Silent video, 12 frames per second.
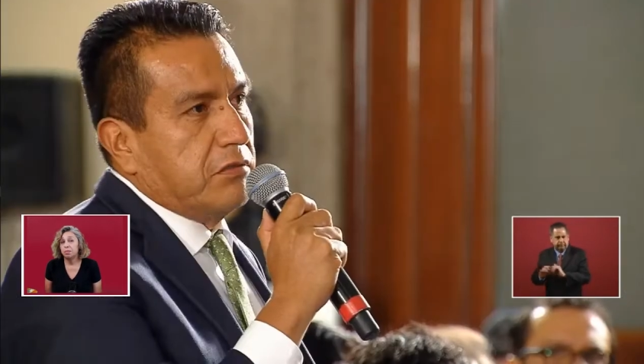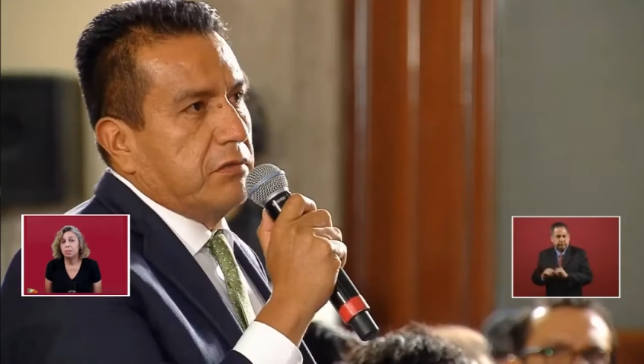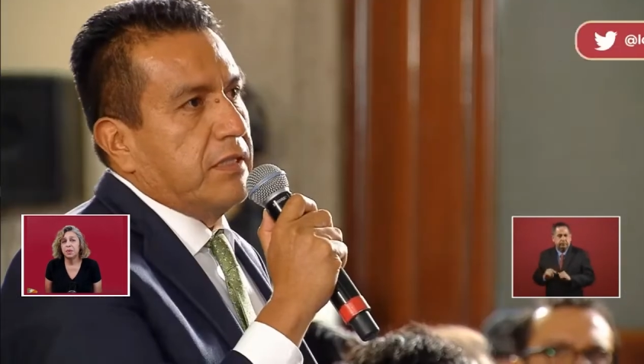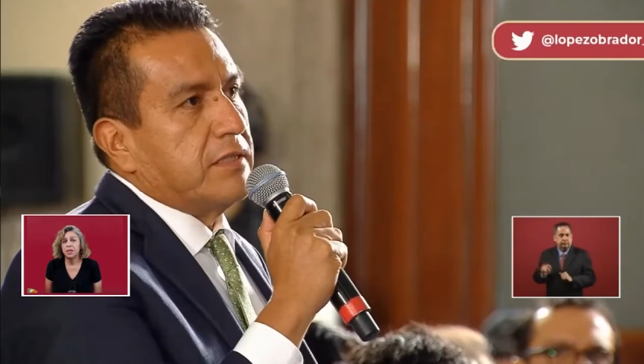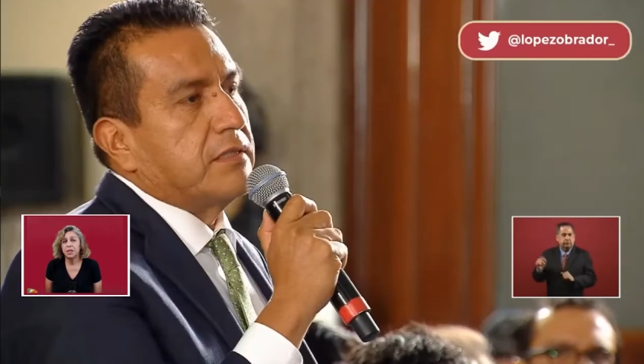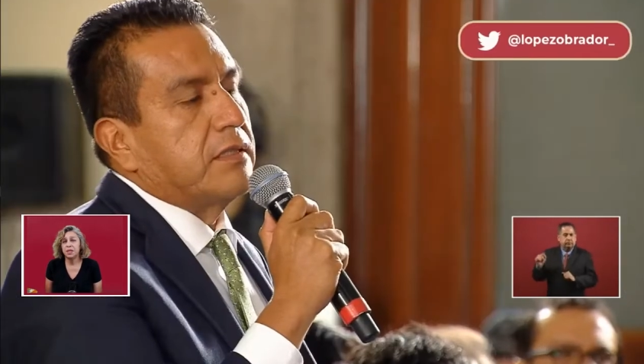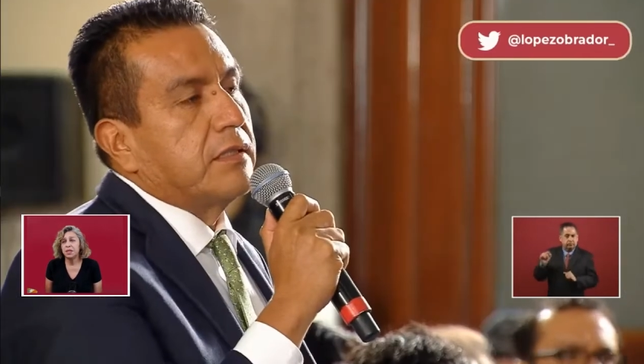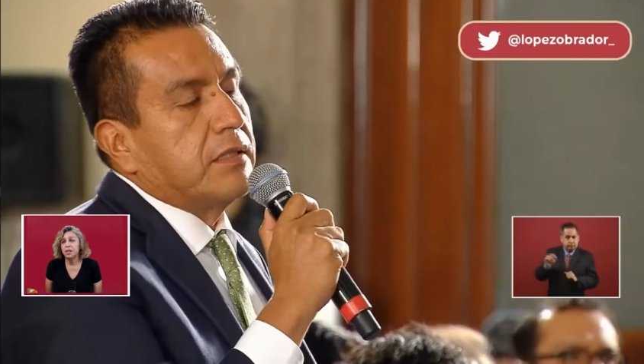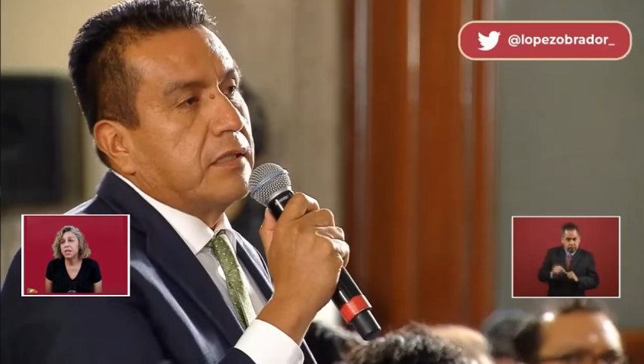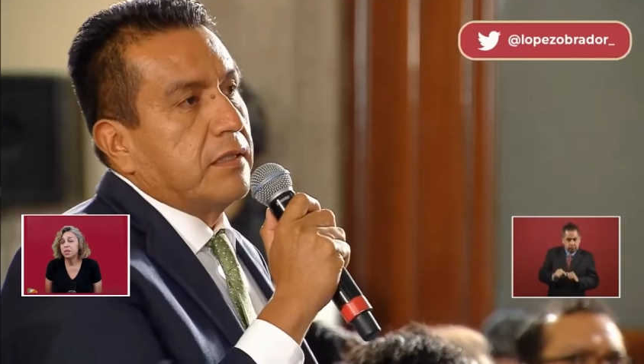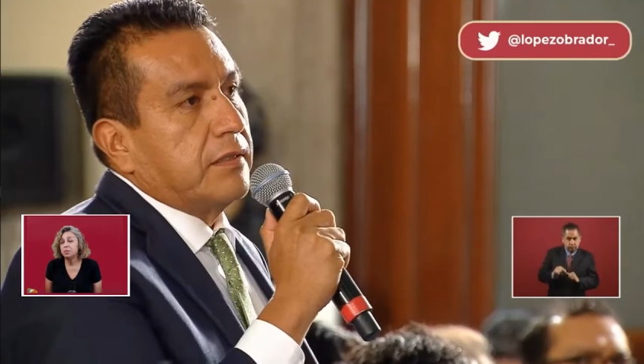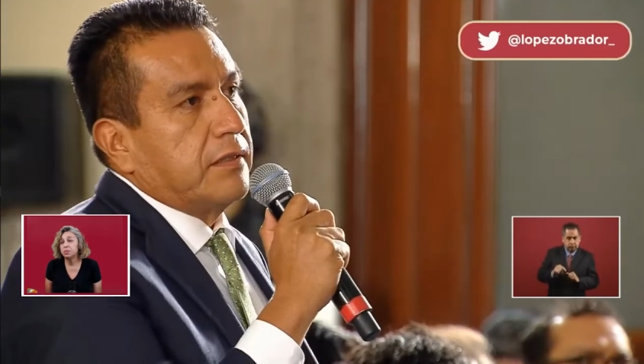but
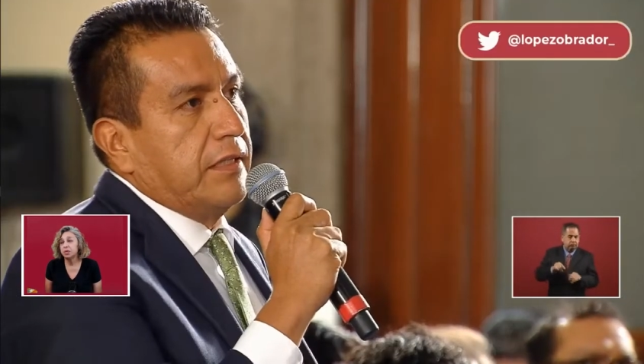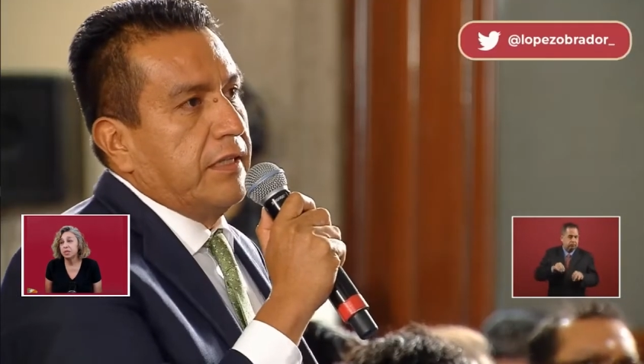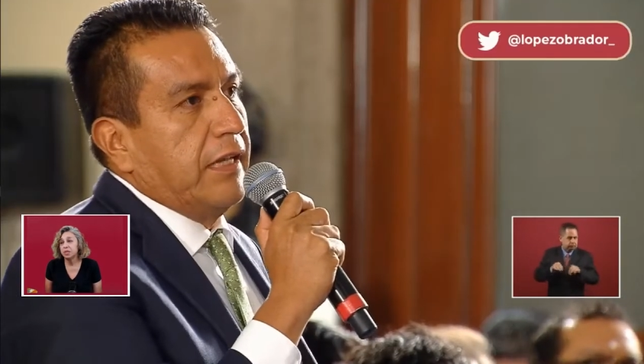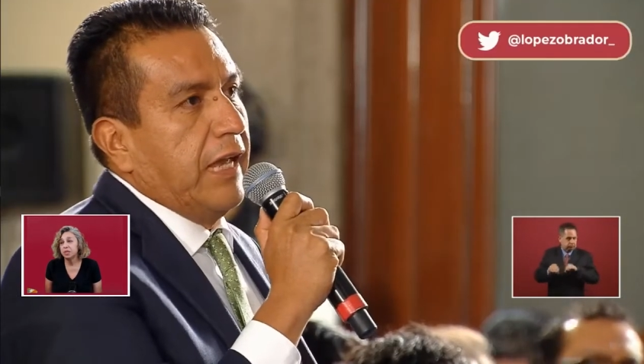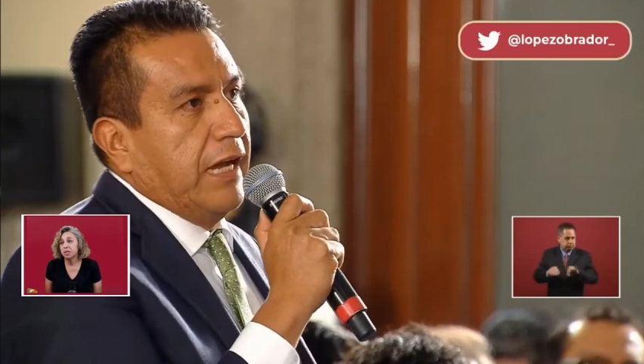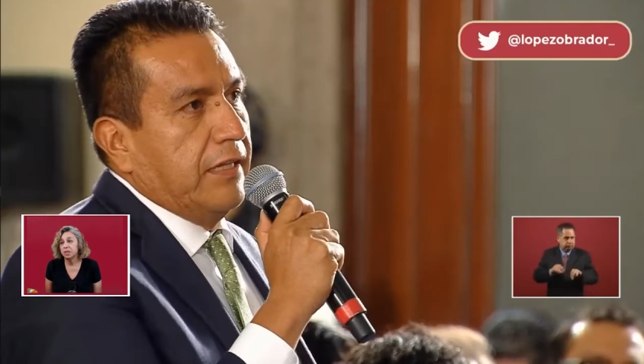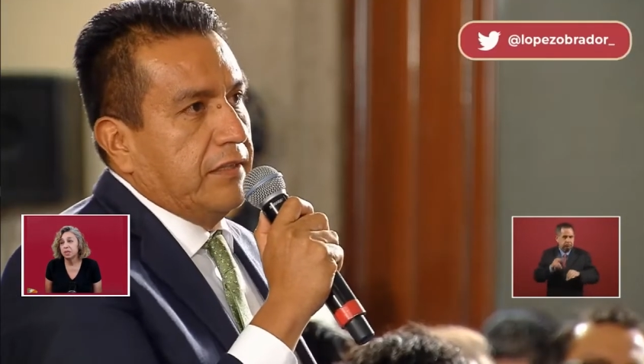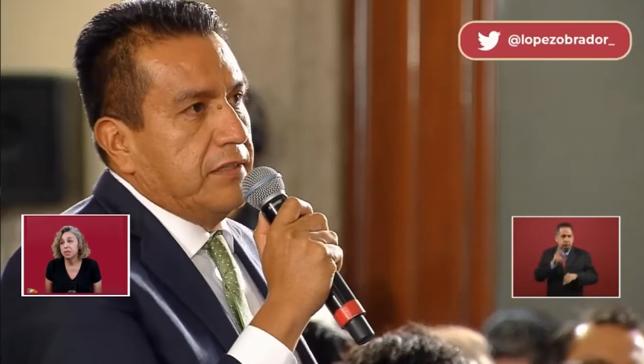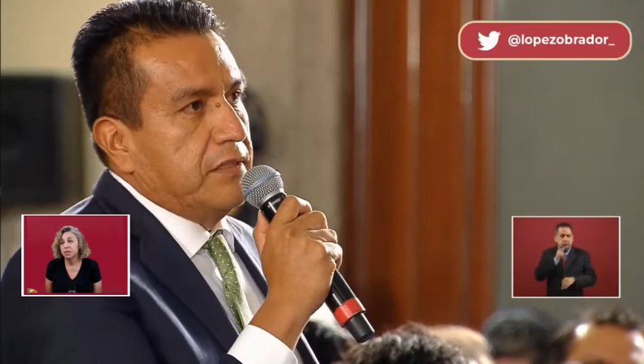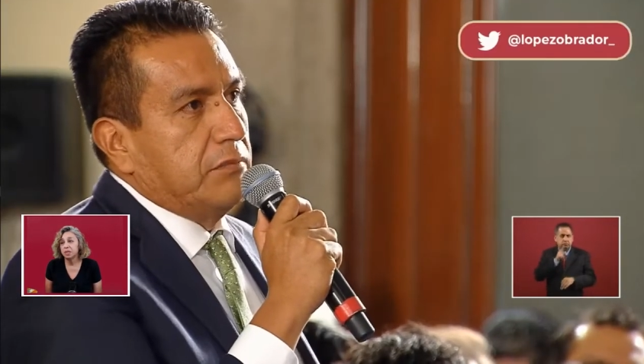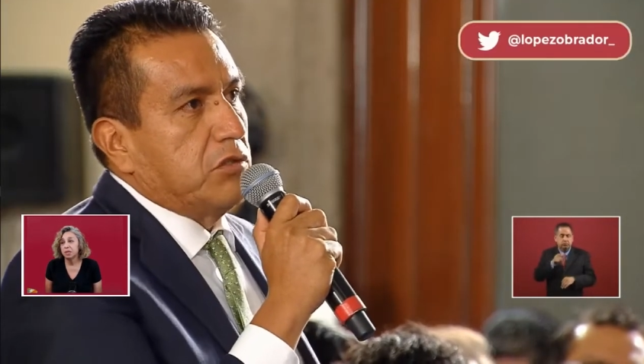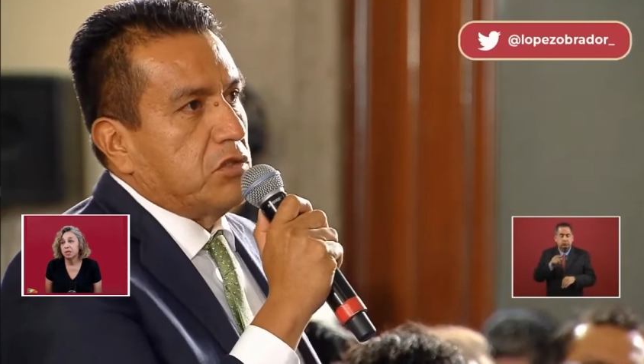these persons
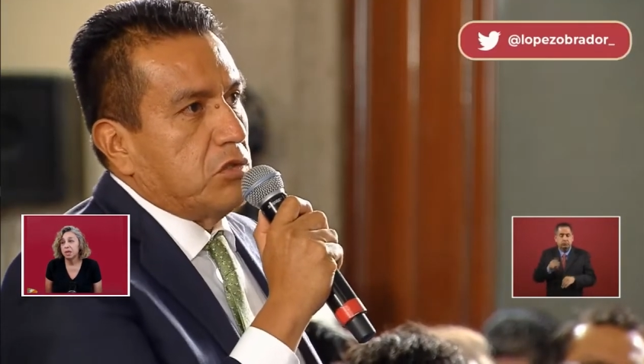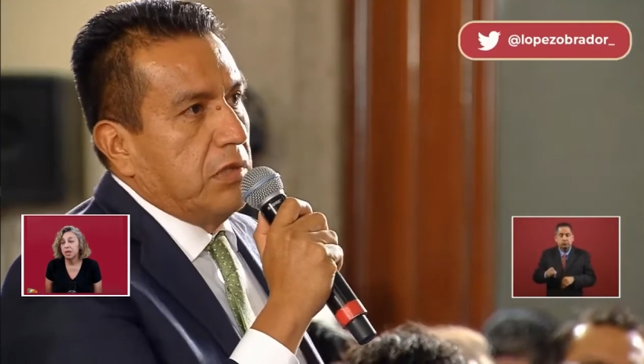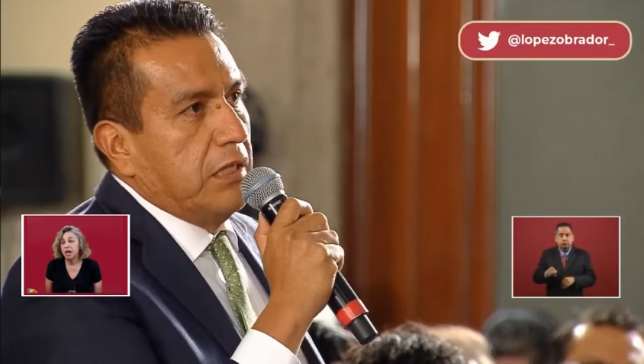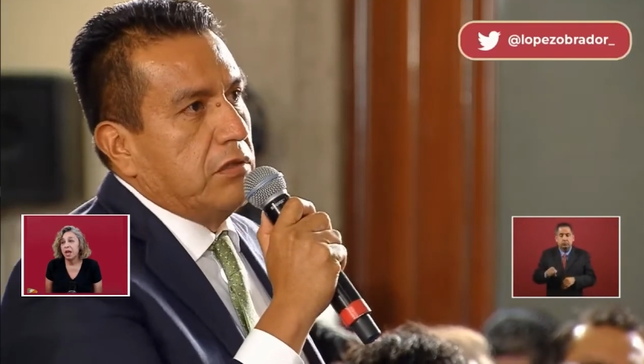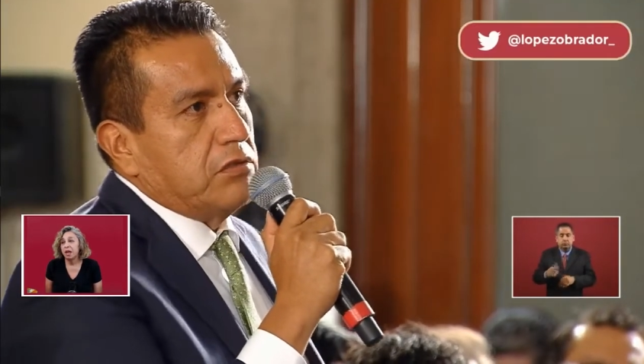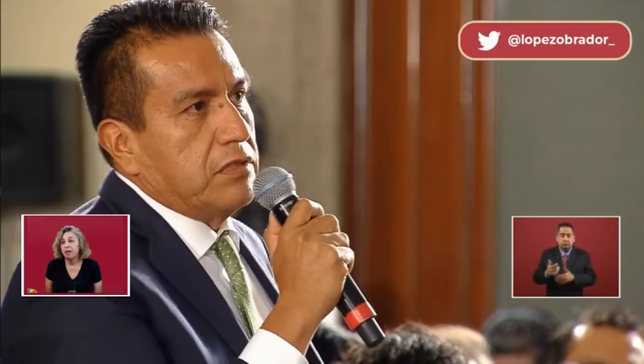have